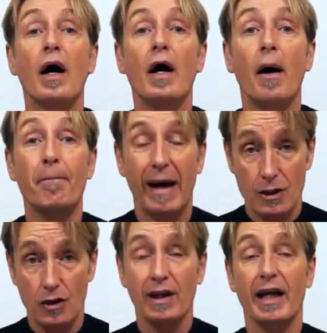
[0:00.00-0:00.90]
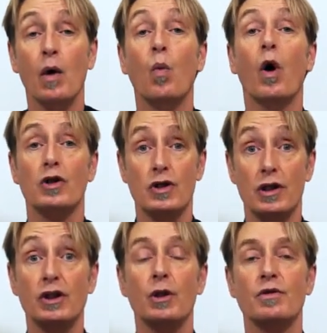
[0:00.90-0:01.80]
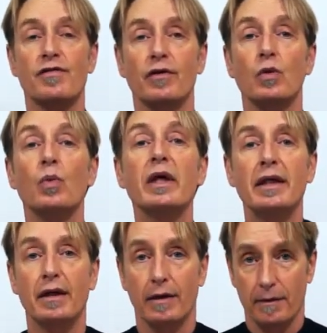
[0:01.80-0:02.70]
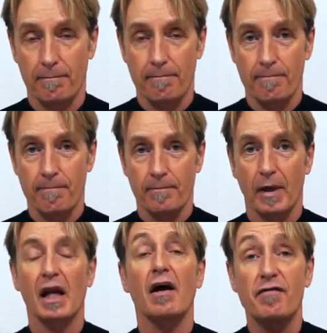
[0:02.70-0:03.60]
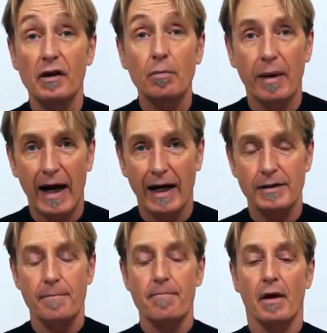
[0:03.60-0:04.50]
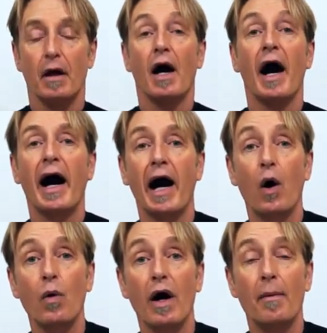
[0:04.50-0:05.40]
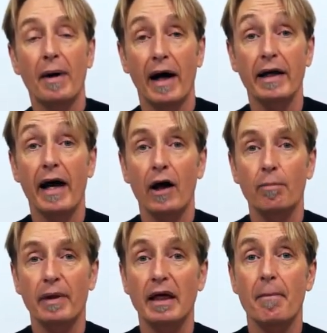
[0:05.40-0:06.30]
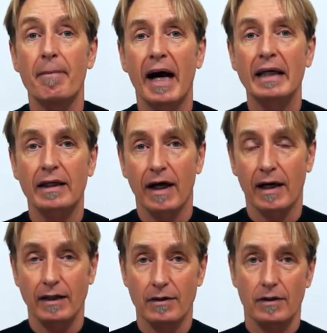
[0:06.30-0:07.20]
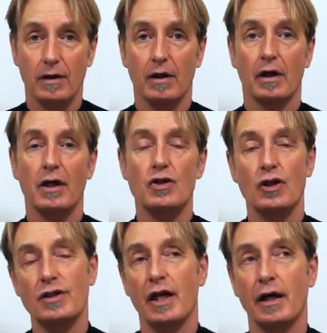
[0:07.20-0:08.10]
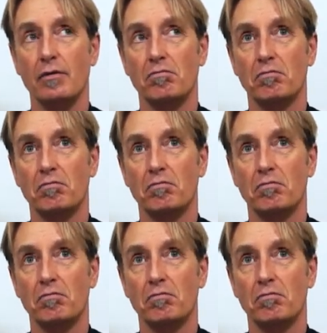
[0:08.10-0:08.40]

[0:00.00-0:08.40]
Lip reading: imagine that I watch the news for a week and I feel bad. How am I helping mankind? And she said,